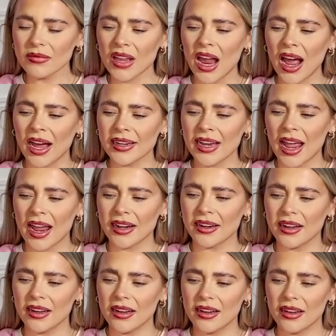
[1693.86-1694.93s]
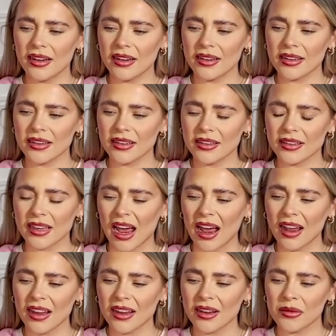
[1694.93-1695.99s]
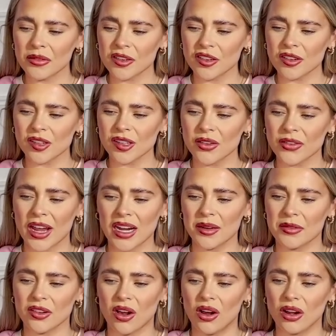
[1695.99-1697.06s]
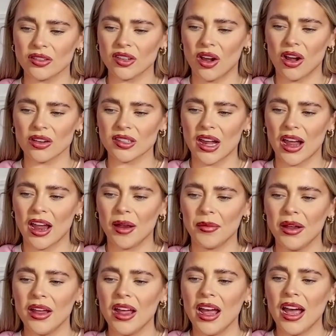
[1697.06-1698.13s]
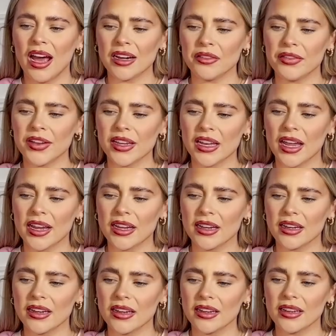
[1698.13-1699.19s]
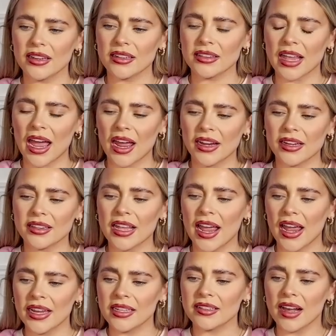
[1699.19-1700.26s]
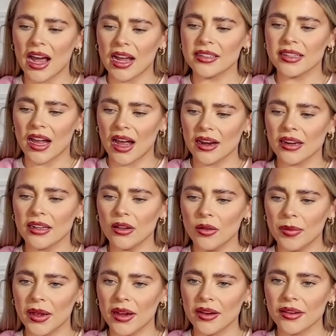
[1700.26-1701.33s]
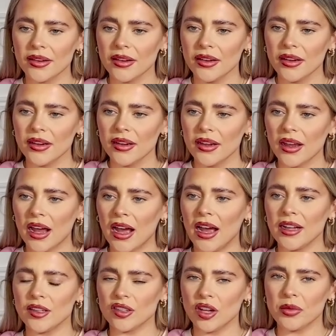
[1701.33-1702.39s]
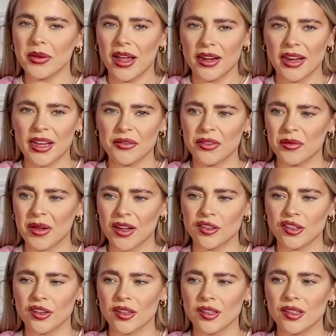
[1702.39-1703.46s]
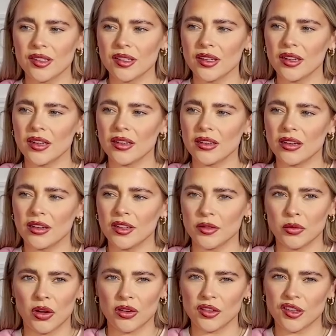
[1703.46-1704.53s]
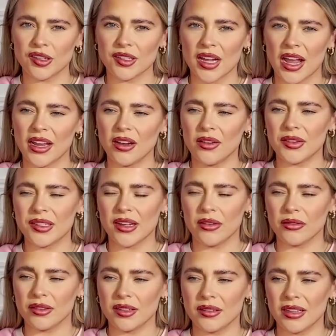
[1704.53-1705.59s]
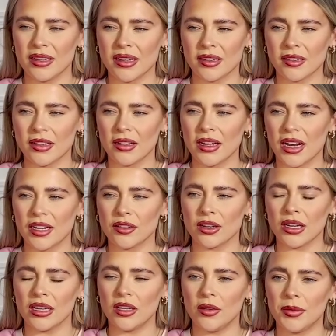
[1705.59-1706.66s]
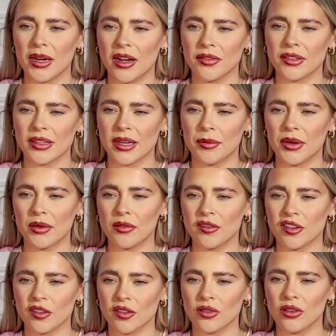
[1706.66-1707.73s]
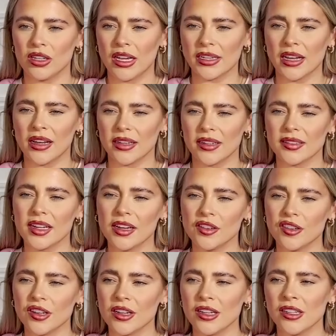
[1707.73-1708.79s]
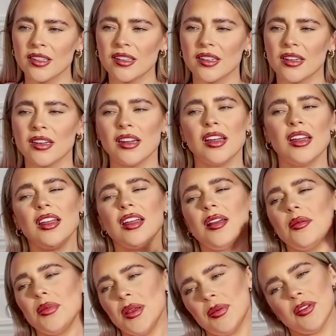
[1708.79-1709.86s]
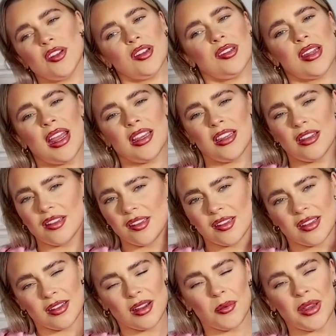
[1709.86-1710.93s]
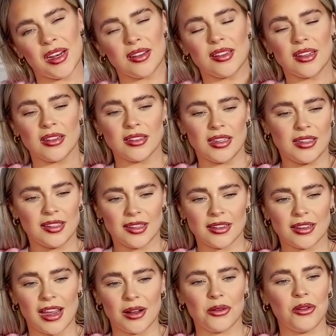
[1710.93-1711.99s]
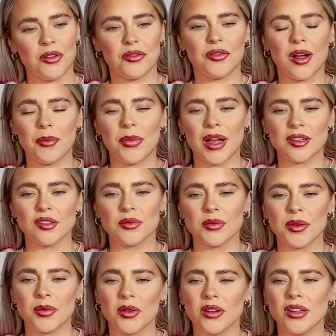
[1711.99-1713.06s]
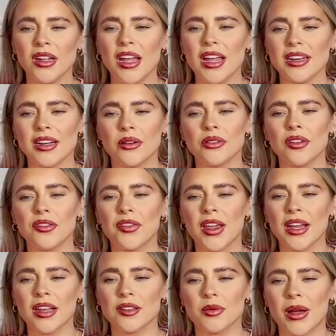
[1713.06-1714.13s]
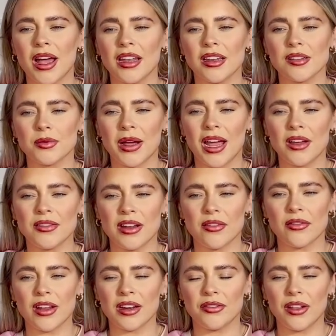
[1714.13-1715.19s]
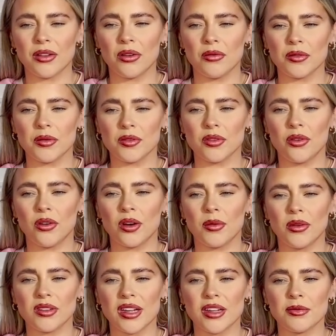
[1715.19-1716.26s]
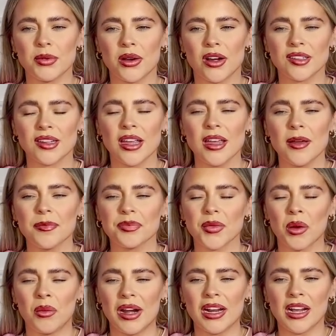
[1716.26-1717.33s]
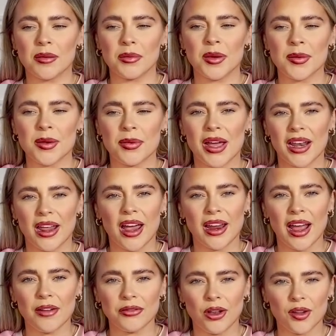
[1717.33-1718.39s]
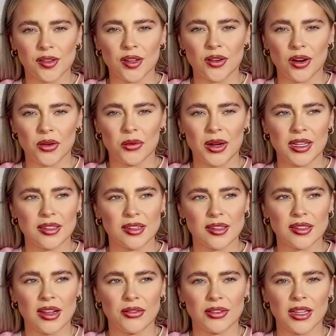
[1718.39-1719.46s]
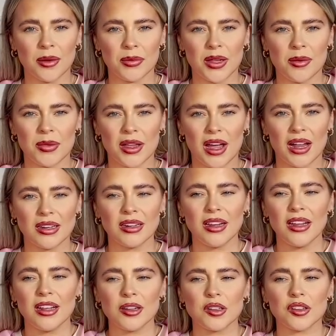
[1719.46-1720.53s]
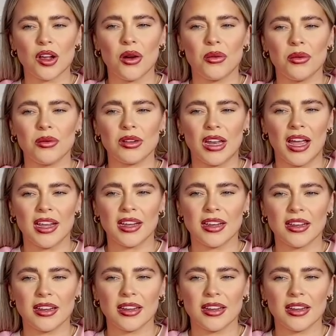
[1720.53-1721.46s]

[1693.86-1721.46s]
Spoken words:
then, yeah, it was just a really dark time. And I feel like then the hate died down a little bit. I stopped getting hateful messages, because what could you say? Obviously, it still carried on a little bit after that, but it was just all like accusations and people just saying, I mean, I still did get called fat by some people. Now, the thing as well is why I've never really felt comfortable talking about it is because when I had my BBL, I have lost a lot of weight since having that BBL. So like,